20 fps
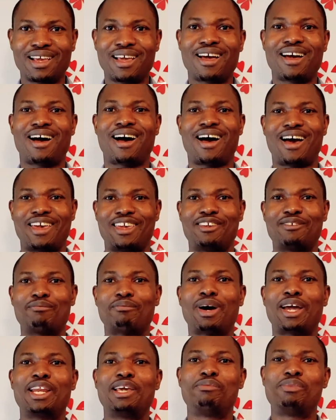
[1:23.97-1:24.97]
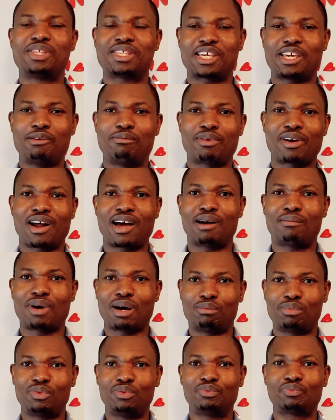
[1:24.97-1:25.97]
Hi, my name is Abraham
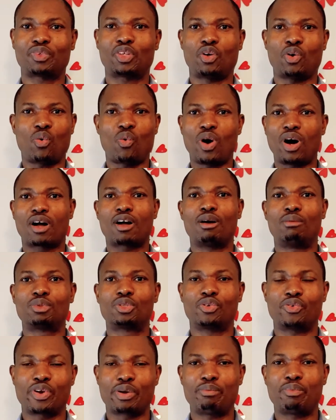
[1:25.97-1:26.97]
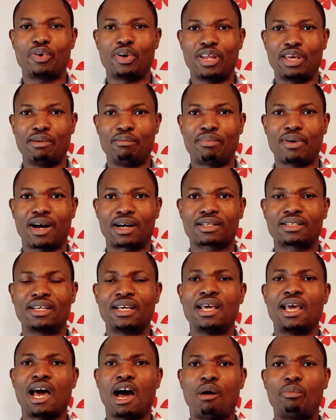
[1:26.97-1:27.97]
Abu. You're welcome to Ripple Impact.
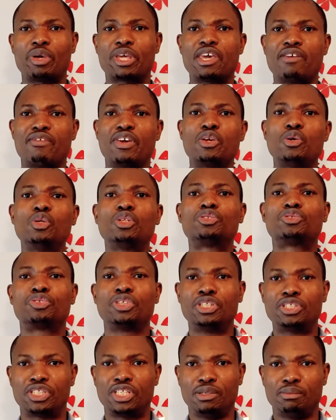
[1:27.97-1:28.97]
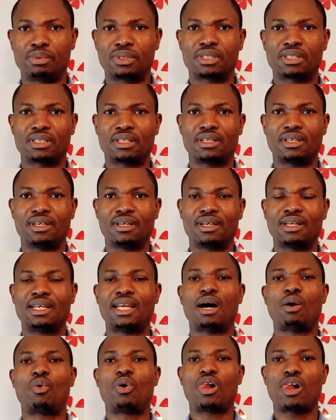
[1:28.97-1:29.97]
I'll be giving you 3 tips
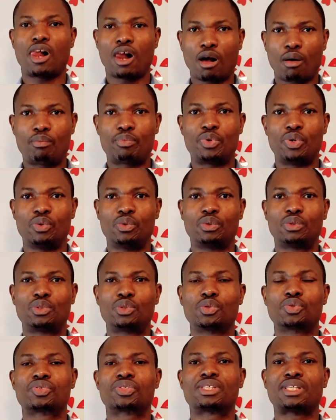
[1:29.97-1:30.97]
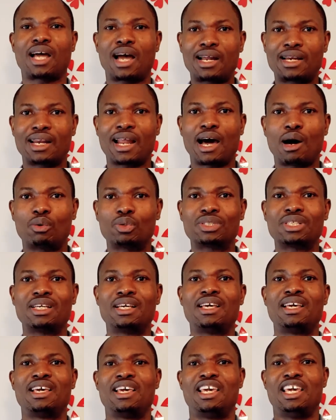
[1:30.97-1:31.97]
that will help you to stand out
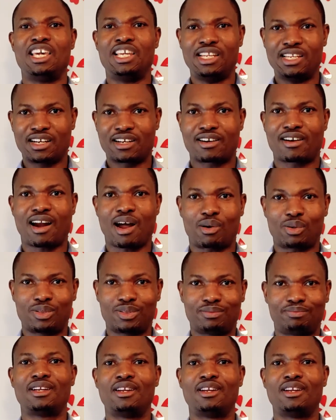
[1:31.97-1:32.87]
in the crowd.